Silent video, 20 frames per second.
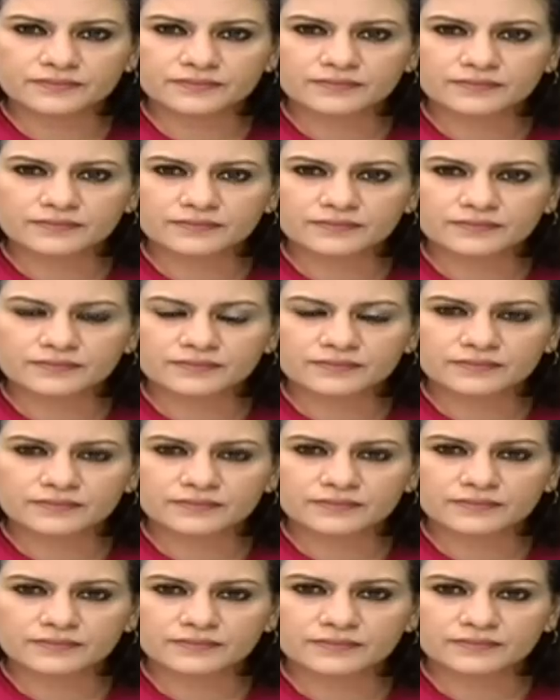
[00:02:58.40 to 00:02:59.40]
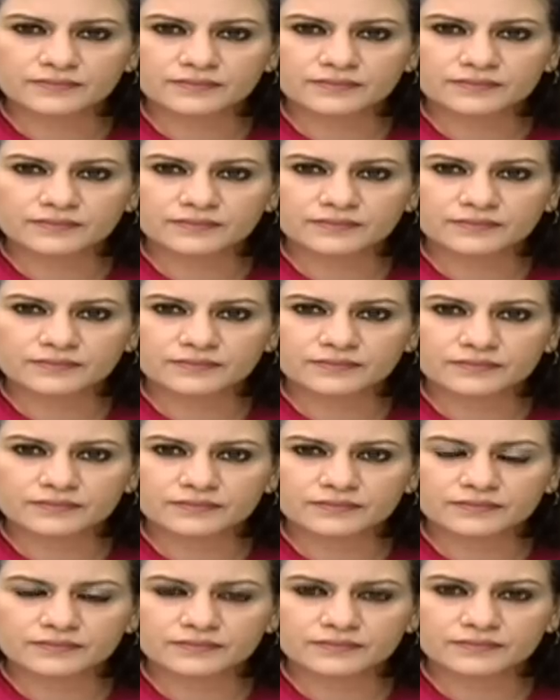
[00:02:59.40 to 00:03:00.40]

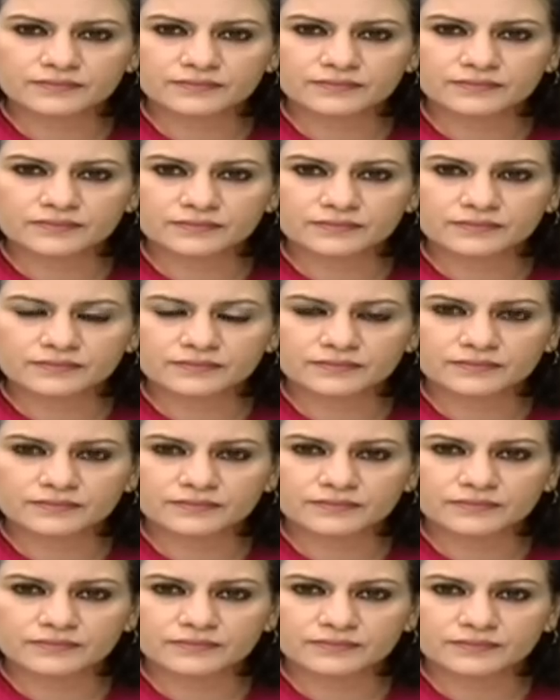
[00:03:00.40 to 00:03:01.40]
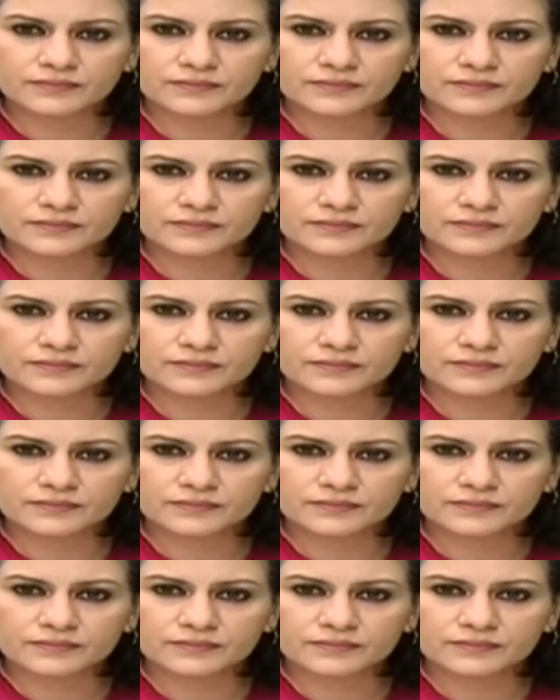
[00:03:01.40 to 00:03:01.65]
(not speaking)